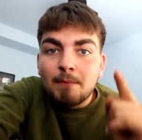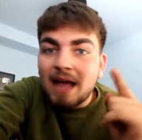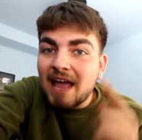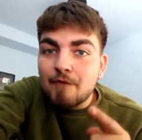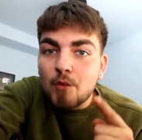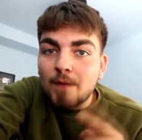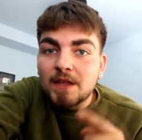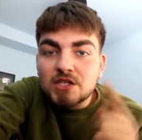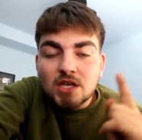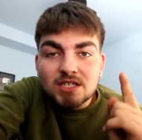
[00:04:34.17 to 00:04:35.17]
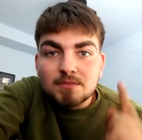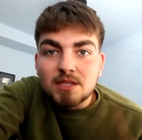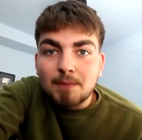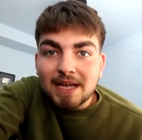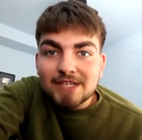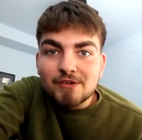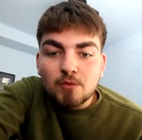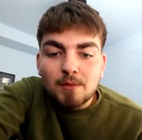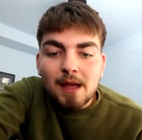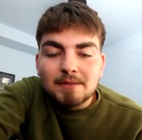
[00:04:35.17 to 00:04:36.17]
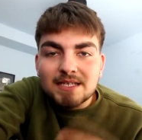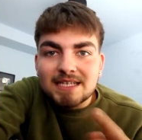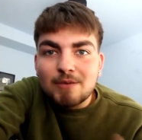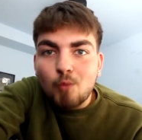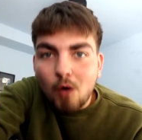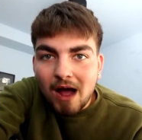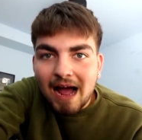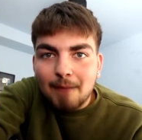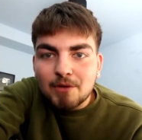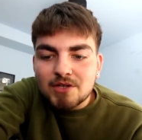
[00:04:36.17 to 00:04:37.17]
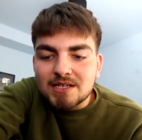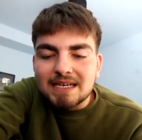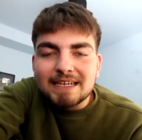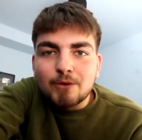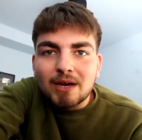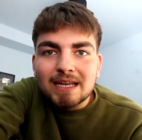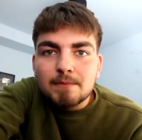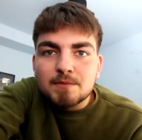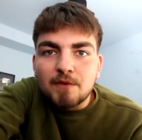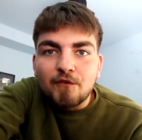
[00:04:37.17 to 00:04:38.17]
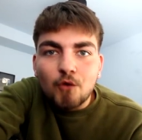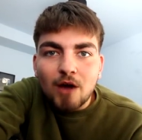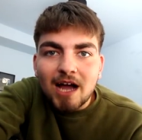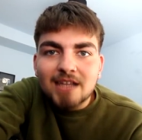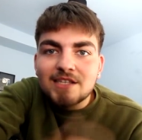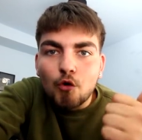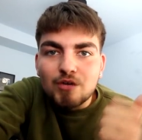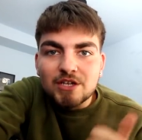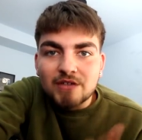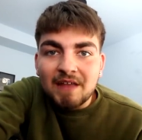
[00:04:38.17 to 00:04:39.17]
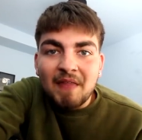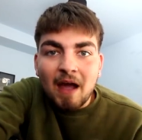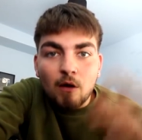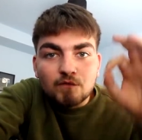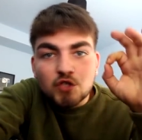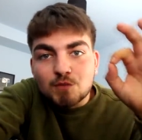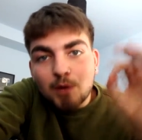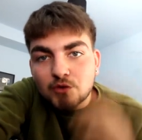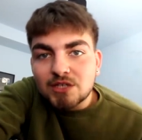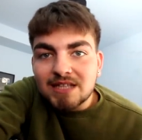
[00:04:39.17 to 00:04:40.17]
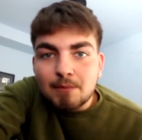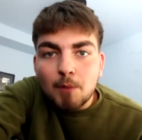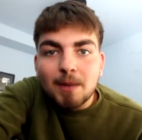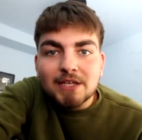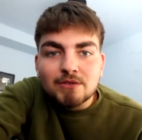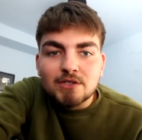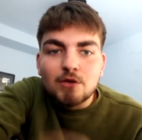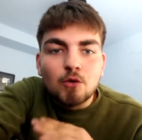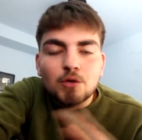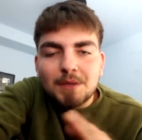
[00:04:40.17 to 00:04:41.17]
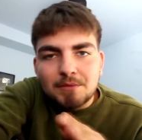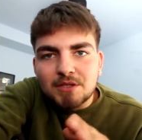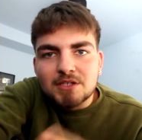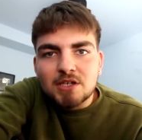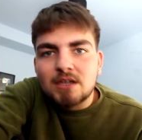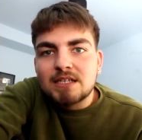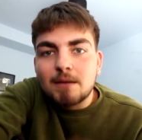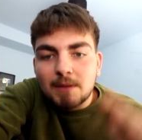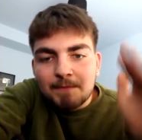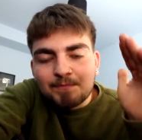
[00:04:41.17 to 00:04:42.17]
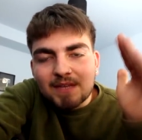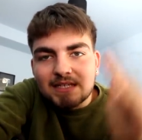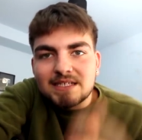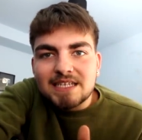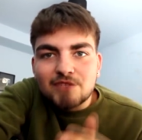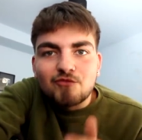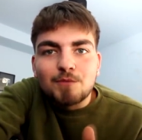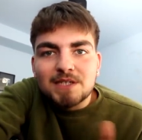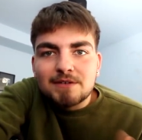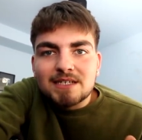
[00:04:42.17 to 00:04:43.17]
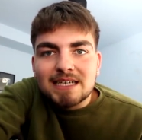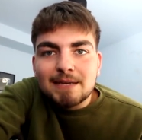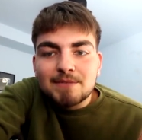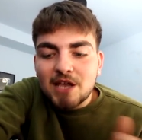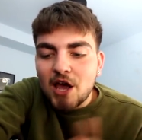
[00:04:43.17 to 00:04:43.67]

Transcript: but everyone that signs up to the Patreon will be able to see what happens and little clips beforehand already on there now. I've just posted them on Patreon so all the people that signed up can see the Rob Series clips